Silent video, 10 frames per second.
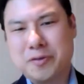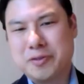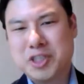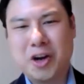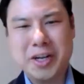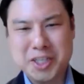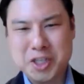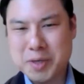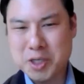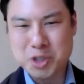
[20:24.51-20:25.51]
shiny
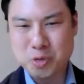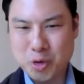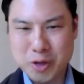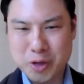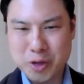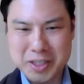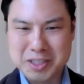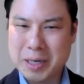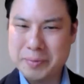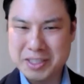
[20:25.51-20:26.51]
commercial
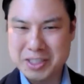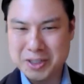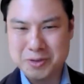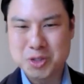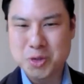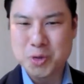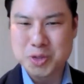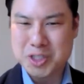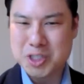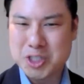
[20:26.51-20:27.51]
lawyers coming to talk
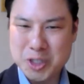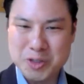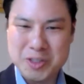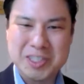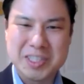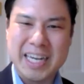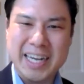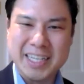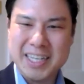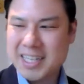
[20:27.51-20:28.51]
to the students,
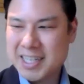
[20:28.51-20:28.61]
saying,